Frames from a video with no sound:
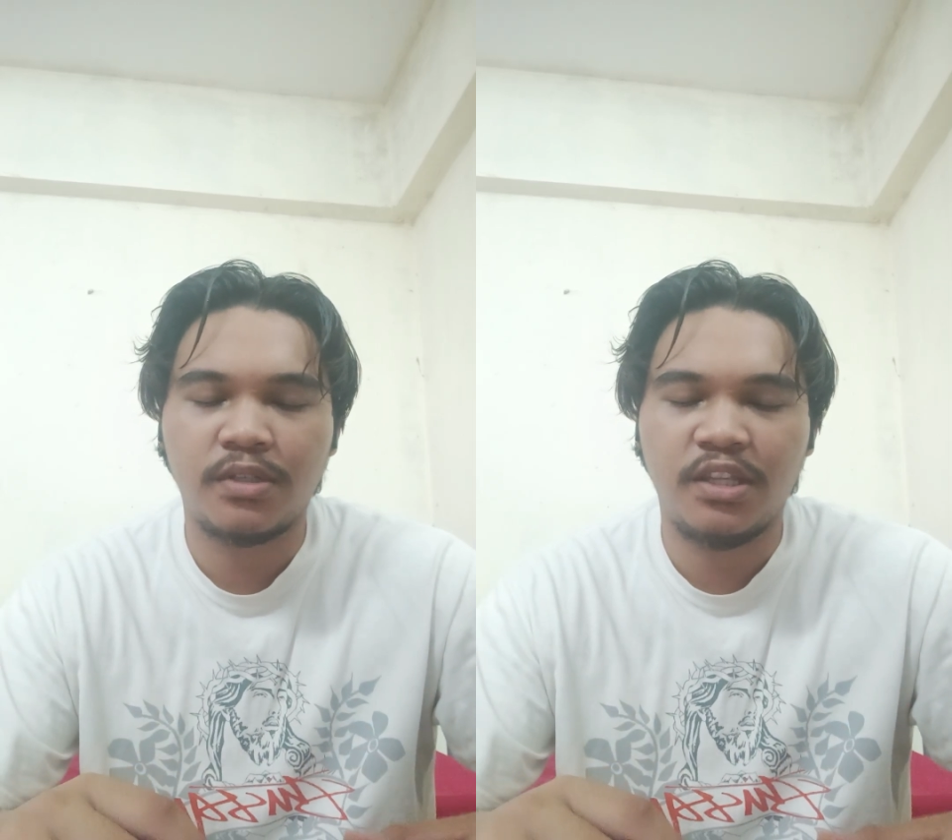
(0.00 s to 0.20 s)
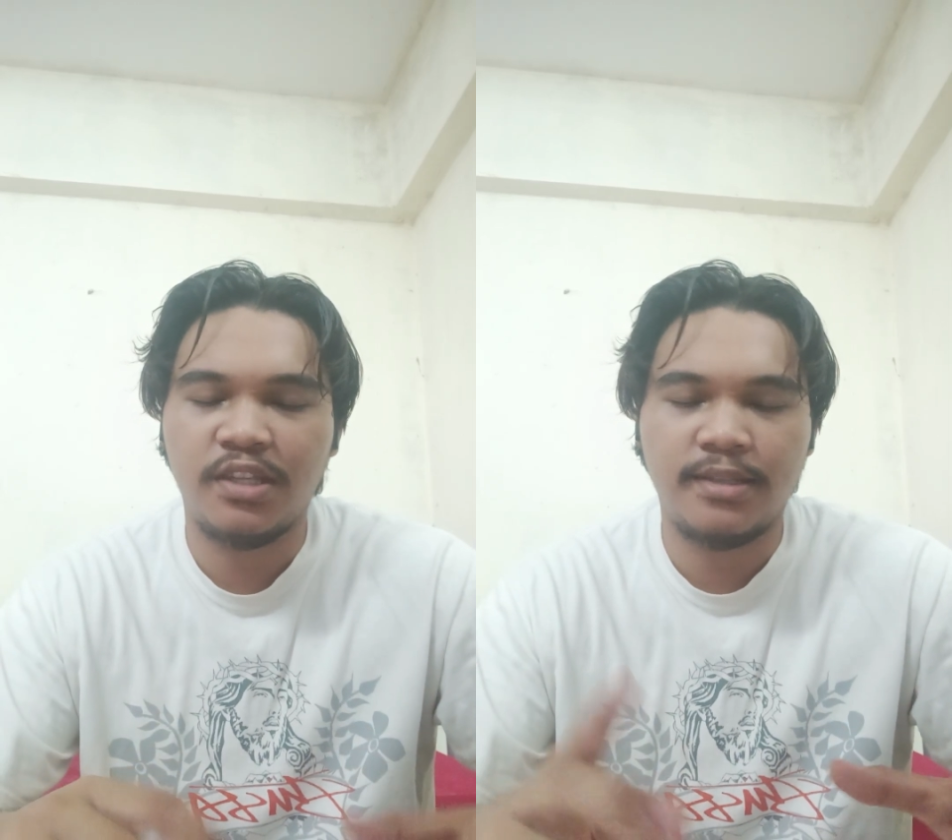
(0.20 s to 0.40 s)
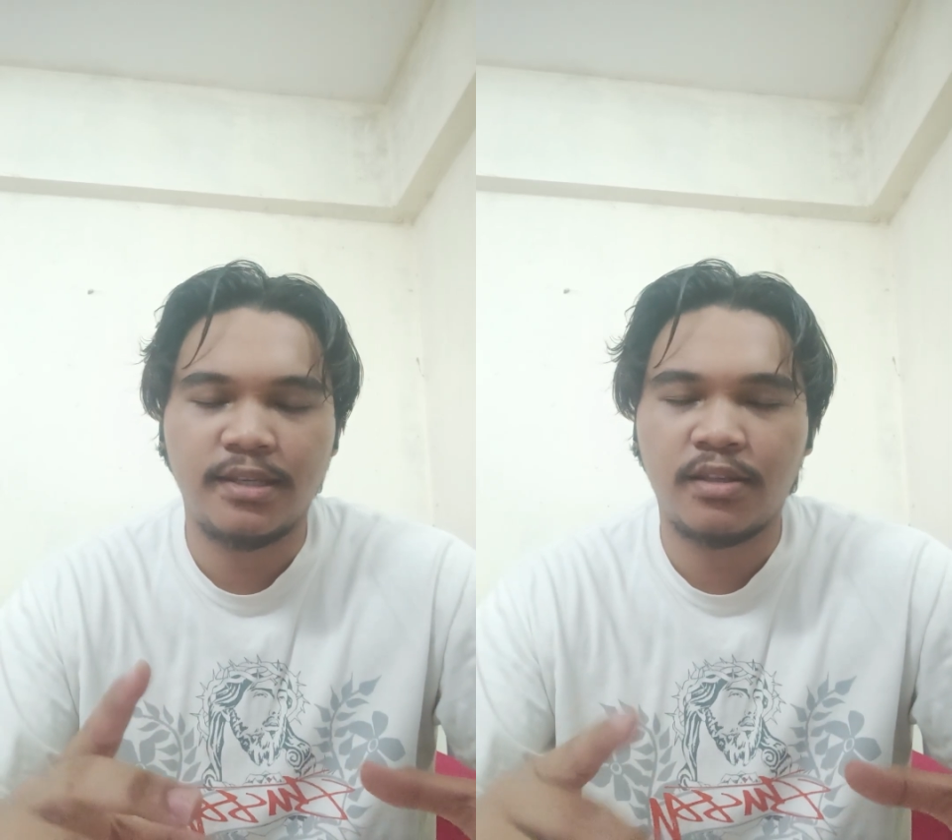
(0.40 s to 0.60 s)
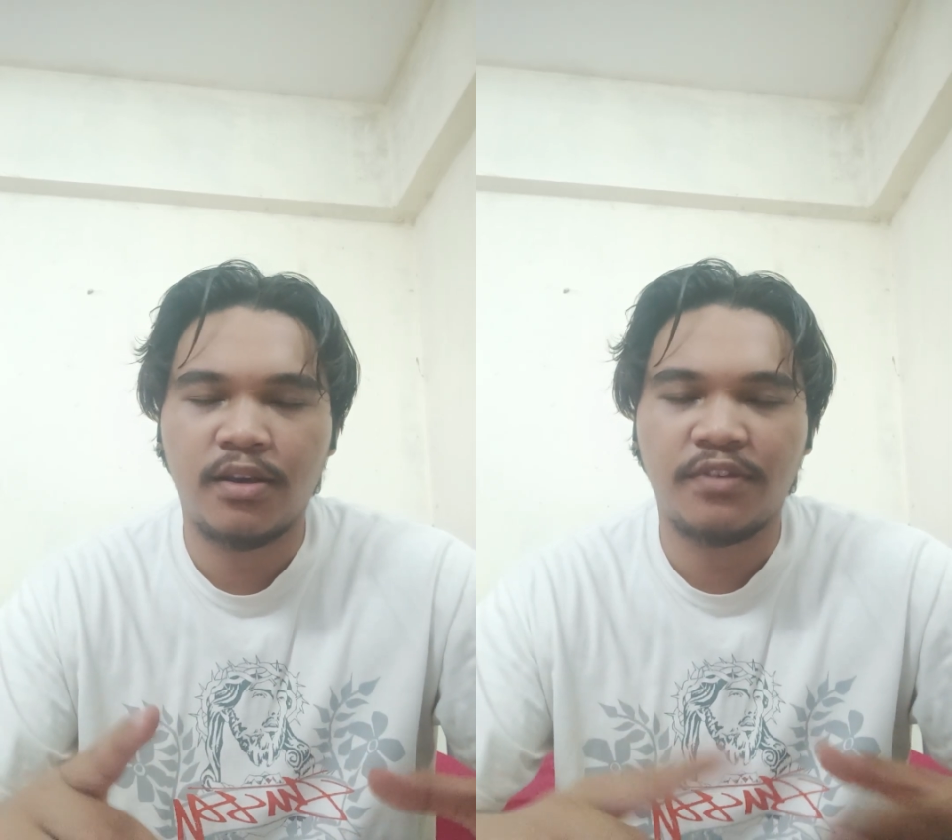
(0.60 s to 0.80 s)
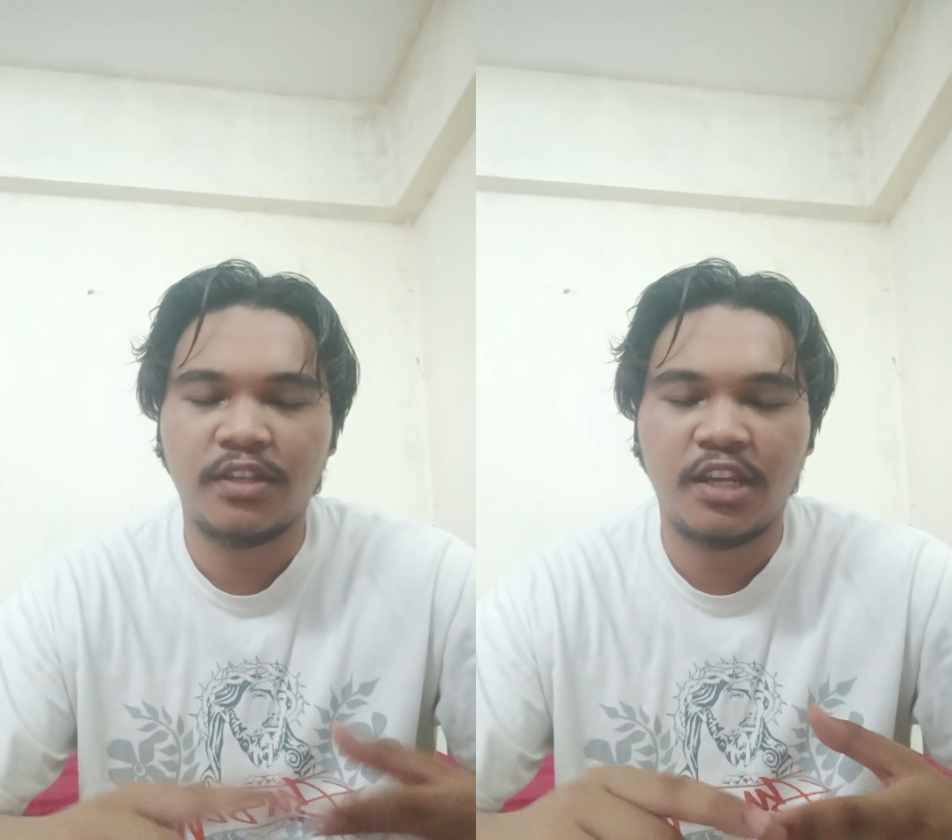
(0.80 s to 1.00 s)
the disaster
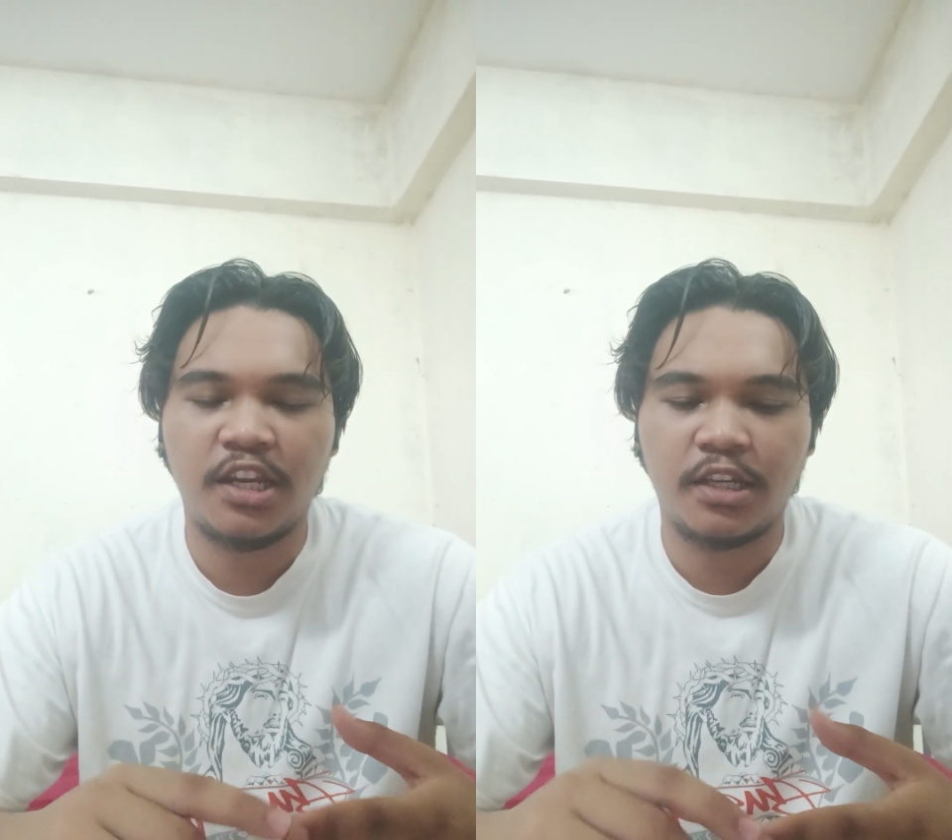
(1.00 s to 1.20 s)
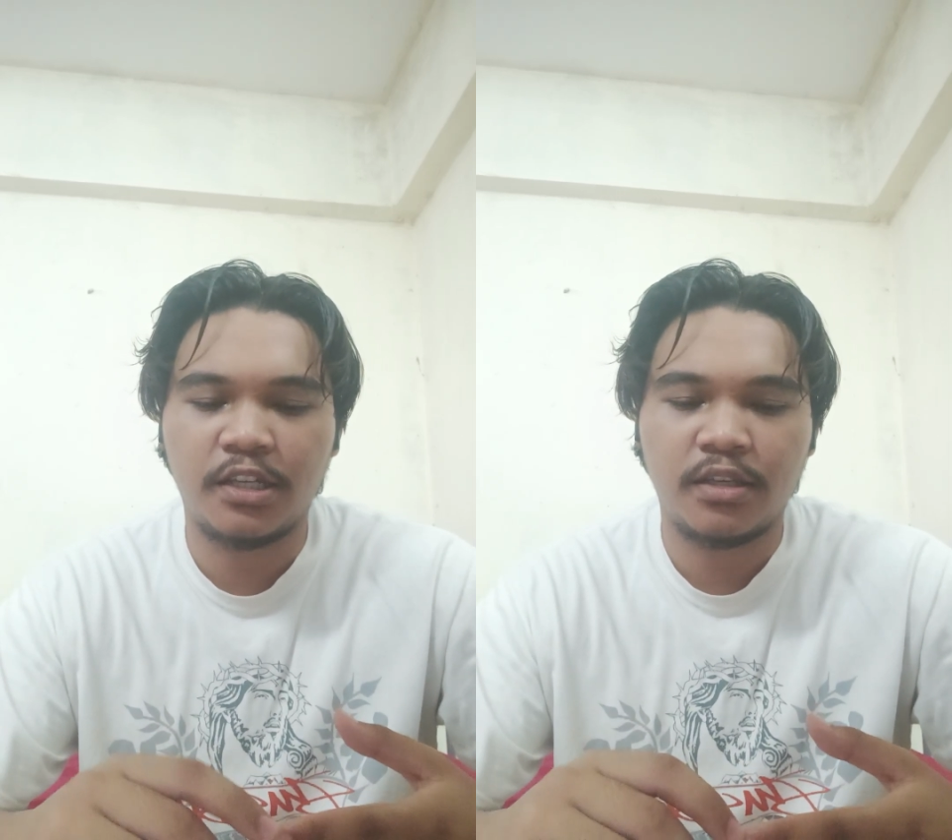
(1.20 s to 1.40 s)
of Titanic,